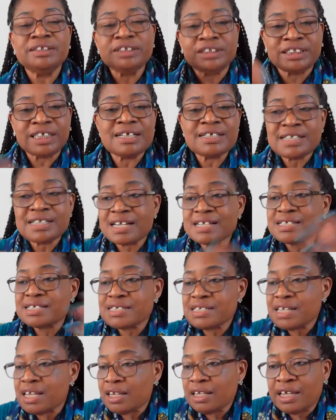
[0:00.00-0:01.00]
Jesus
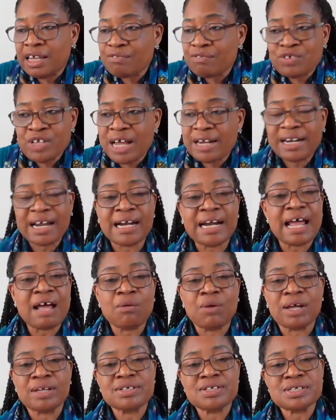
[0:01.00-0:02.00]
gives that
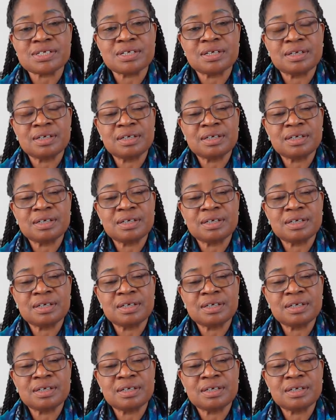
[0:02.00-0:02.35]
allowance.